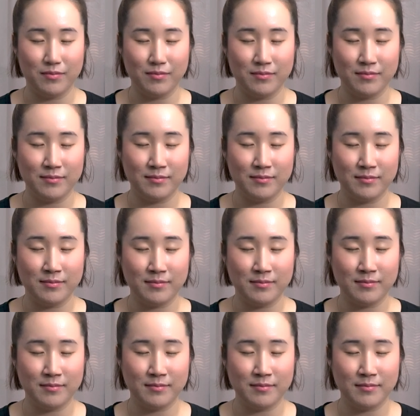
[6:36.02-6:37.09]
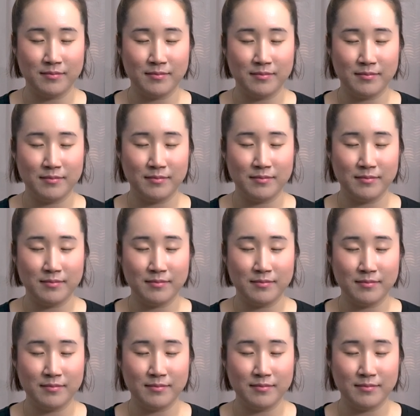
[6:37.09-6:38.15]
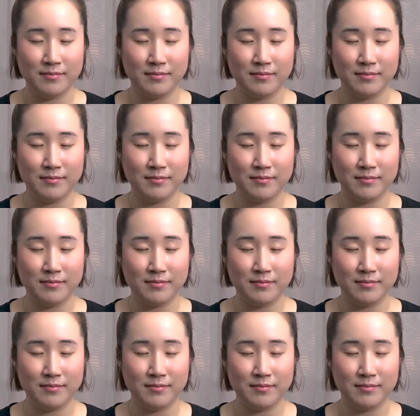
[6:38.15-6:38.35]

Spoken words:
No one is speaking in this clip.